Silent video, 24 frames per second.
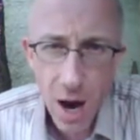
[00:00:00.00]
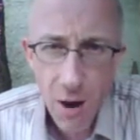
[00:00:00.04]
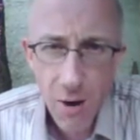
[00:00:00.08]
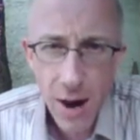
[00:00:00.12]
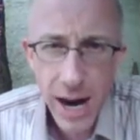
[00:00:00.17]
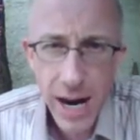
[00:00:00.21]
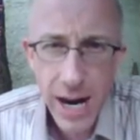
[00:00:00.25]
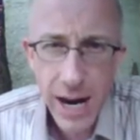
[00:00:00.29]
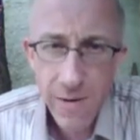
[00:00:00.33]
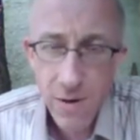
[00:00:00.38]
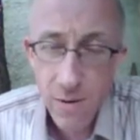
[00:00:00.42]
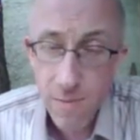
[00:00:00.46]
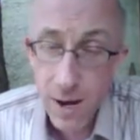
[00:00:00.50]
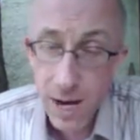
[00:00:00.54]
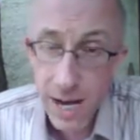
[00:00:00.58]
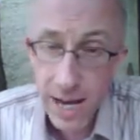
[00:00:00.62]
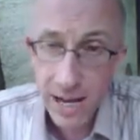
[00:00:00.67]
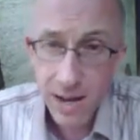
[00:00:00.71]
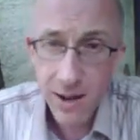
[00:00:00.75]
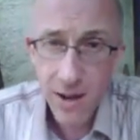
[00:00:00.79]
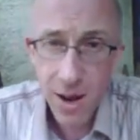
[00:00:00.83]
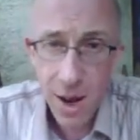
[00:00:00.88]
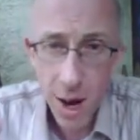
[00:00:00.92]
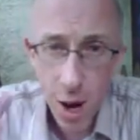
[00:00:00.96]
All right,
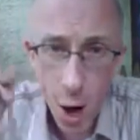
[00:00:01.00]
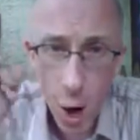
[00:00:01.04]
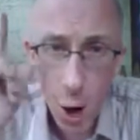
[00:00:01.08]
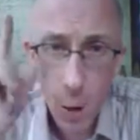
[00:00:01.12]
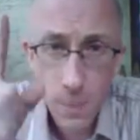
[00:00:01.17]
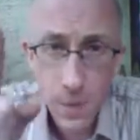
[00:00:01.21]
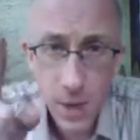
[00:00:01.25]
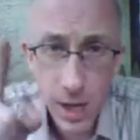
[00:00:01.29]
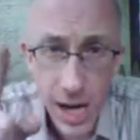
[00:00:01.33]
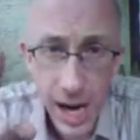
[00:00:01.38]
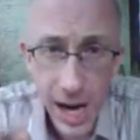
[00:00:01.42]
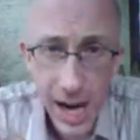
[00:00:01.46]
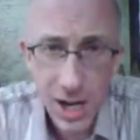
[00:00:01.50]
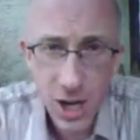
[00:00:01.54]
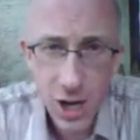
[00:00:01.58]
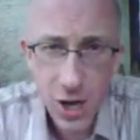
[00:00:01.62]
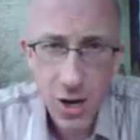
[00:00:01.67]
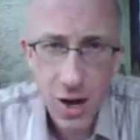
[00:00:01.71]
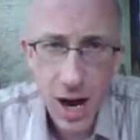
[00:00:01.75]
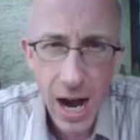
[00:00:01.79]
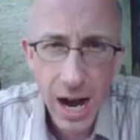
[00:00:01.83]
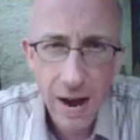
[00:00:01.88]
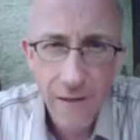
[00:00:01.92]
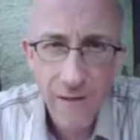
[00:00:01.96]
everybody. Hope you got
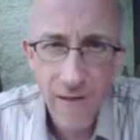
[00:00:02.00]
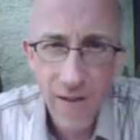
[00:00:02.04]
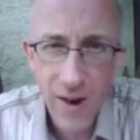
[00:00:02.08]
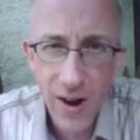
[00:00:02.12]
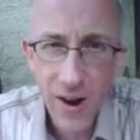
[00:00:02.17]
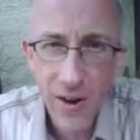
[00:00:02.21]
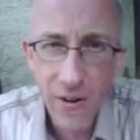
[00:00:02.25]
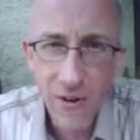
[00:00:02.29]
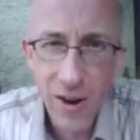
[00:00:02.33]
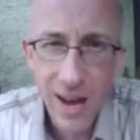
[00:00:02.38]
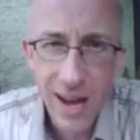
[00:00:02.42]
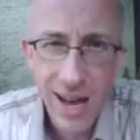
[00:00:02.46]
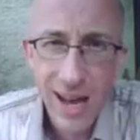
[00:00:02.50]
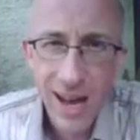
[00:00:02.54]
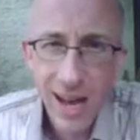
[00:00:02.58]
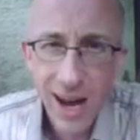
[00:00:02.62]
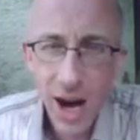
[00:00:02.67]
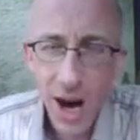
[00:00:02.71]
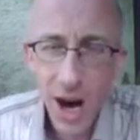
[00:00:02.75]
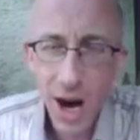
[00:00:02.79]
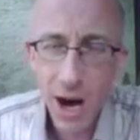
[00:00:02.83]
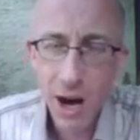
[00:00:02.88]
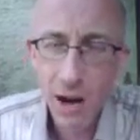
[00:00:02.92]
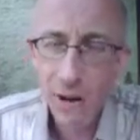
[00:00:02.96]
your iPhone.
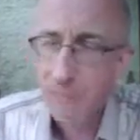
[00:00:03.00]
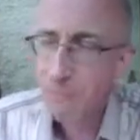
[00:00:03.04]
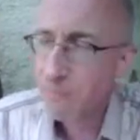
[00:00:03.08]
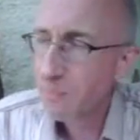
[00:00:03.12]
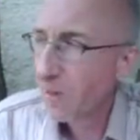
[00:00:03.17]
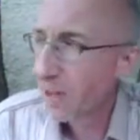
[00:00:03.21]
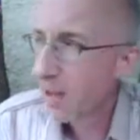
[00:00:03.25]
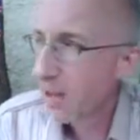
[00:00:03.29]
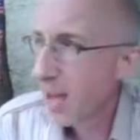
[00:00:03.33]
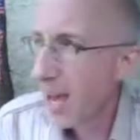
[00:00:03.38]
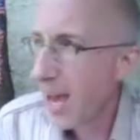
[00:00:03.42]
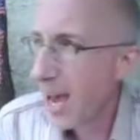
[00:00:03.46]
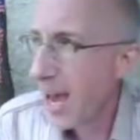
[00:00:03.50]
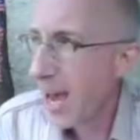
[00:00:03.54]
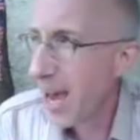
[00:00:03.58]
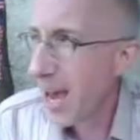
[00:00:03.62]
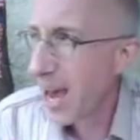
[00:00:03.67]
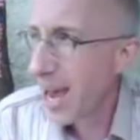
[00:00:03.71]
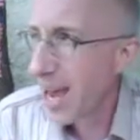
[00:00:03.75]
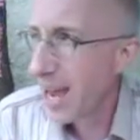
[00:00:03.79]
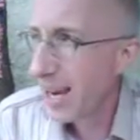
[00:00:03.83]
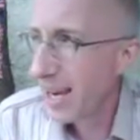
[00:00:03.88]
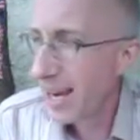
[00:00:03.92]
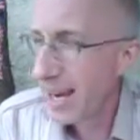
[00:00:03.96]
Um,
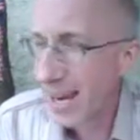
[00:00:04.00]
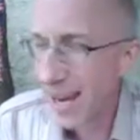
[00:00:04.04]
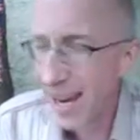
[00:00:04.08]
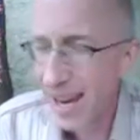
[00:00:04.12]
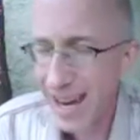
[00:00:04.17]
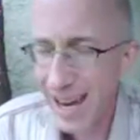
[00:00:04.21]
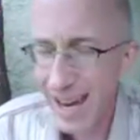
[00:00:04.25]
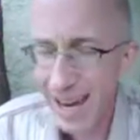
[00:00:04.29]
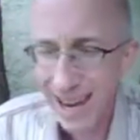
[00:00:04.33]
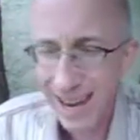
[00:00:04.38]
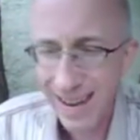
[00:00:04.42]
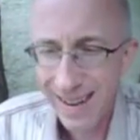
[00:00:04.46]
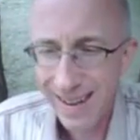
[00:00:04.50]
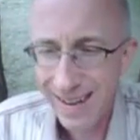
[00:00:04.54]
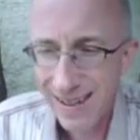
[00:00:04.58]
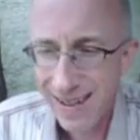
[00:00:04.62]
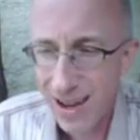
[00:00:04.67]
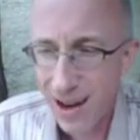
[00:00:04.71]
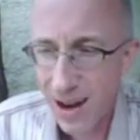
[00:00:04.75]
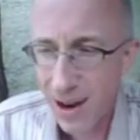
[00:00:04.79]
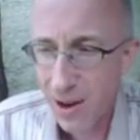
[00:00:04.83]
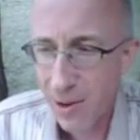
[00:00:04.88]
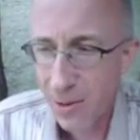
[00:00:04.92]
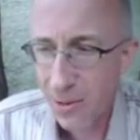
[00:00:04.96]
and uh,
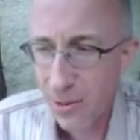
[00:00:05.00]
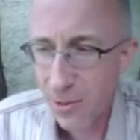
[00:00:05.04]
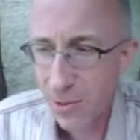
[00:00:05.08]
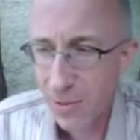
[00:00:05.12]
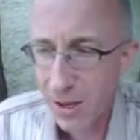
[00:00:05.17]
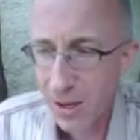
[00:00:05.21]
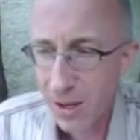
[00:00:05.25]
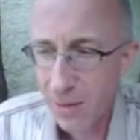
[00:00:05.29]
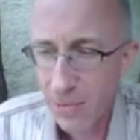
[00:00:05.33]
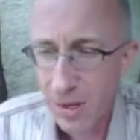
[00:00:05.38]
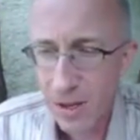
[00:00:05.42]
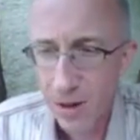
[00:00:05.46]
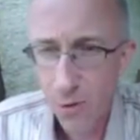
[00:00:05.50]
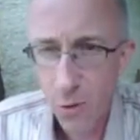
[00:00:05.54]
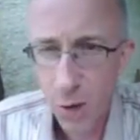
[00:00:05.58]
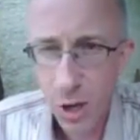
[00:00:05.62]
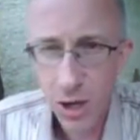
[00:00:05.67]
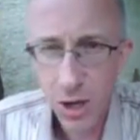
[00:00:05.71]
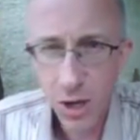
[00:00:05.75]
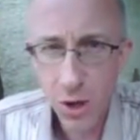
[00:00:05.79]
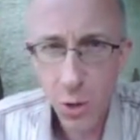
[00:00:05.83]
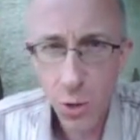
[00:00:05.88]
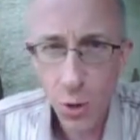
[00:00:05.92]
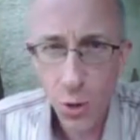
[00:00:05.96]
you know it'll be a
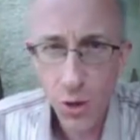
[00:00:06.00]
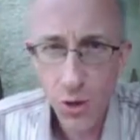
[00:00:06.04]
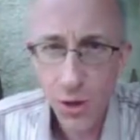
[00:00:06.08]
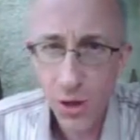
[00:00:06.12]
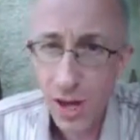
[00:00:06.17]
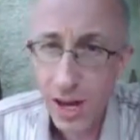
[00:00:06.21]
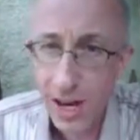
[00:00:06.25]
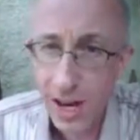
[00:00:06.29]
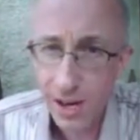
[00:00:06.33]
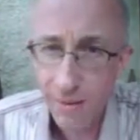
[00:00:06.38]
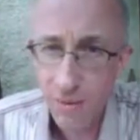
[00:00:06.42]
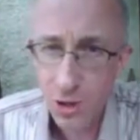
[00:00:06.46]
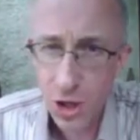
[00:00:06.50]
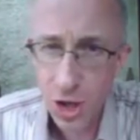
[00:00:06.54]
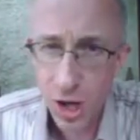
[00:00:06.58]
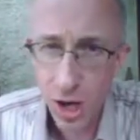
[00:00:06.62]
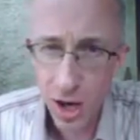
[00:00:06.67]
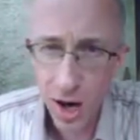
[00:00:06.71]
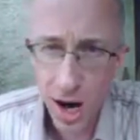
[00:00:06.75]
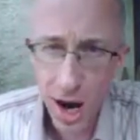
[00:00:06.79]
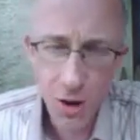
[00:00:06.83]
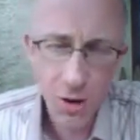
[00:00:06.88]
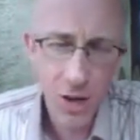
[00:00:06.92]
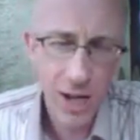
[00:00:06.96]
really cool thing, I'm
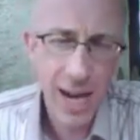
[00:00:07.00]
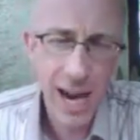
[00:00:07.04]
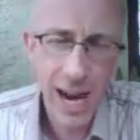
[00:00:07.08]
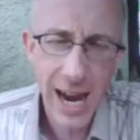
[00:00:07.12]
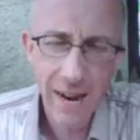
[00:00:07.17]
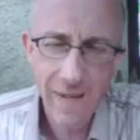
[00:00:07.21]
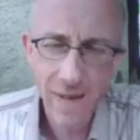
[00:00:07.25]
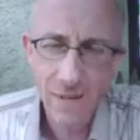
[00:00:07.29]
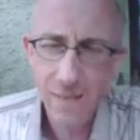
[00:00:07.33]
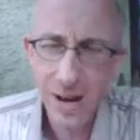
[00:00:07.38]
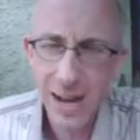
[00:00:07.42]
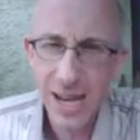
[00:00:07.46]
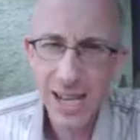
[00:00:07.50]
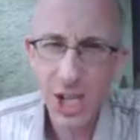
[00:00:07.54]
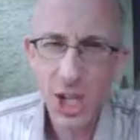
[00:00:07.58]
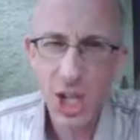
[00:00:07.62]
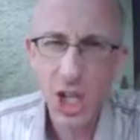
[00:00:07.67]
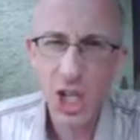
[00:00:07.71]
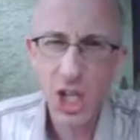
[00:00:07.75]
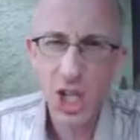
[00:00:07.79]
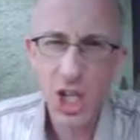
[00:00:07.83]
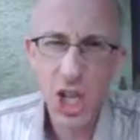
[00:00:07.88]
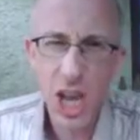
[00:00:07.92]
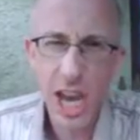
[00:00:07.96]
sure. Okay, everybody,
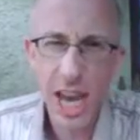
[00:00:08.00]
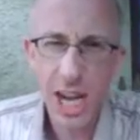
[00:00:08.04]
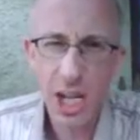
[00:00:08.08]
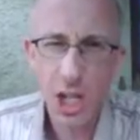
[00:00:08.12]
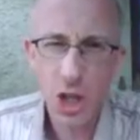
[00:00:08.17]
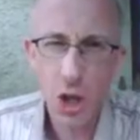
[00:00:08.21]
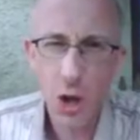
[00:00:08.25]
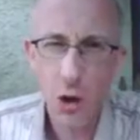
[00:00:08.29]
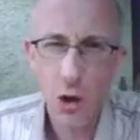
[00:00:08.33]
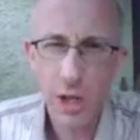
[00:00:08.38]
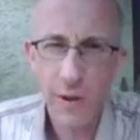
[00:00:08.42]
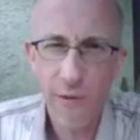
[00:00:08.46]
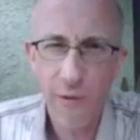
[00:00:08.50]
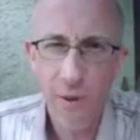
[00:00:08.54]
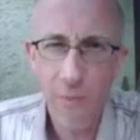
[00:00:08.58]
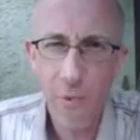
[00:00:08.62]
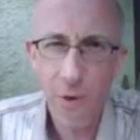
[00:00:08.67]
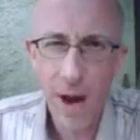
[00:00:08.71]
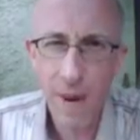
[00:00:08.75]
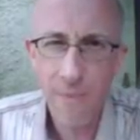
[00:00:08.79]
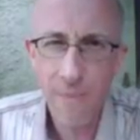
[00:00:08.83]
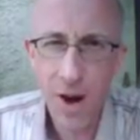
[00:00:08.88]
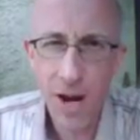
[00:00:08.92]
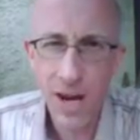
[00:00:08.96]
this is Sage Lewis
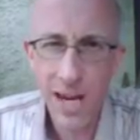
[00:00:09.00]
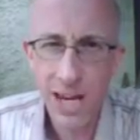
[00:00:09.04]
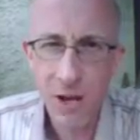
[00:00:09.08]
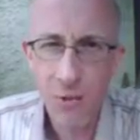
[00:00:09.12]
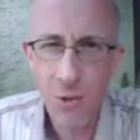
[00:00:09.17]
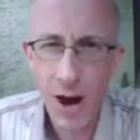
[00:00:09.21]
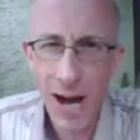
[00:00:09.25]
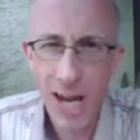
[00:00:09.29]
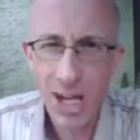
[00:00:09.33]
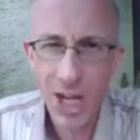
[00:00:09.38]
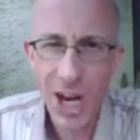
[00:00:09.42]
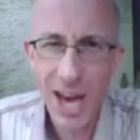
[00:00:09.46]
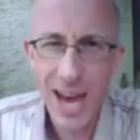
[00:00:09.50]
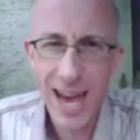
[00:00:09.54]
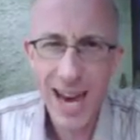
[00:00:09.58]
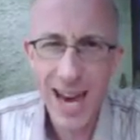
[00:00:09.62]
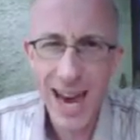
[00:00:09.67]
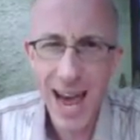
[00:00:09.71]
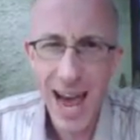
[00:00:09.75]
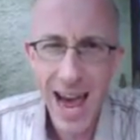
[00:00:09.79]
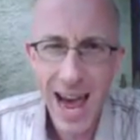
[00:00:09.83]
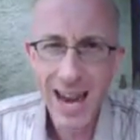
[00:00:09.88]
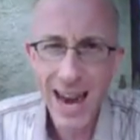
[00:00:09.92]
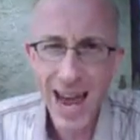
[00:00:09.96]
from Web Marketing Watch,
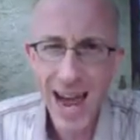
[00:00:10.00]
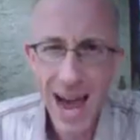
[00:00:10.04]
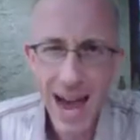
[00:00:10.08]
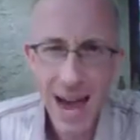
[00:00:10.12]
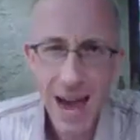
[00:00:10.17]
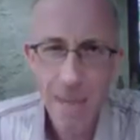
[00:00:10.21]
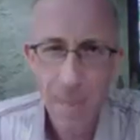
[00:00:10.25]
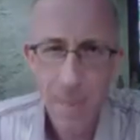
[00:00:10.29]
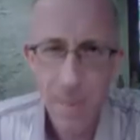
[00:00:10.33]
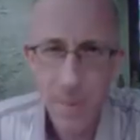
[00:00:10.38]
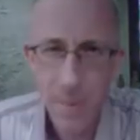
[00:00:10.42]
and happy